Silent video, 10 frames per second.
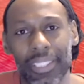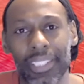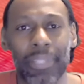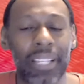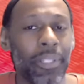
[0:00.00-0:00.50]

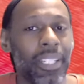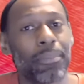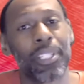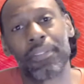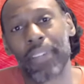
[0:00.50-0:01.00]
You may be
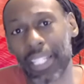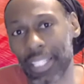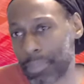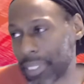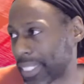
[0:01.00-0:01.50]

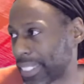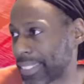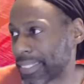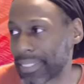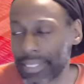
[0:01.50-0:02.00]
unmotivated
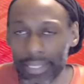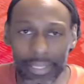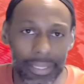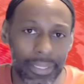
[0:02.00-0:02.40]
because